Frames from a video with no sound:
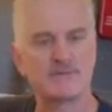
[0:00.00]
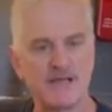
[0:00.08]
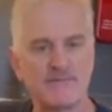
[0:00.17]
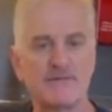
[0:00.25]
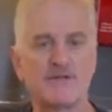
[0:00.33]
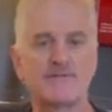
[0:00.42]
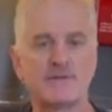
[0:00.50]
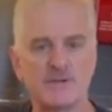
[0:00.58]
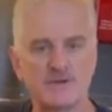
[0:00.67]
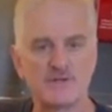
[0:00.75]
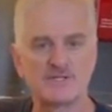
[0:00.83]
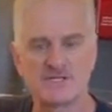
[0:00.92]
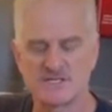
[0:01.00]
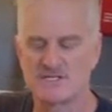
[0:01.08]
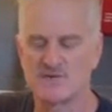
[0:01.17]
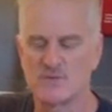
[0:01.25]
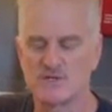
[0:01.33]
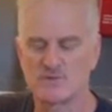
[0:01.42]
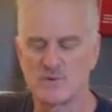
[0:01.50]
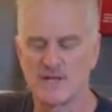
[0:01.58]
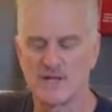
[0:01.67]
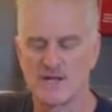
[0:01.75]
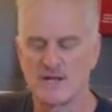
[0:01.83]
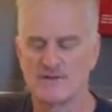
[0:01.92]
definitely if you're between 60 and
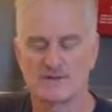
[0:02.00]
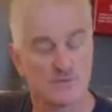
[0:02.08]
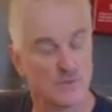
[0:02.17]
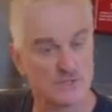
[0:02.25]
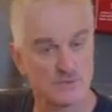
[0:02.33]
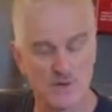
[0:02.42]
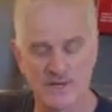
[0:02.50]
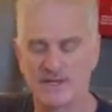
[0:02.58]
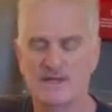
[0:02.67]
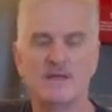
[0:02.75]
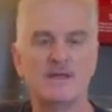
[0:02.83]
120,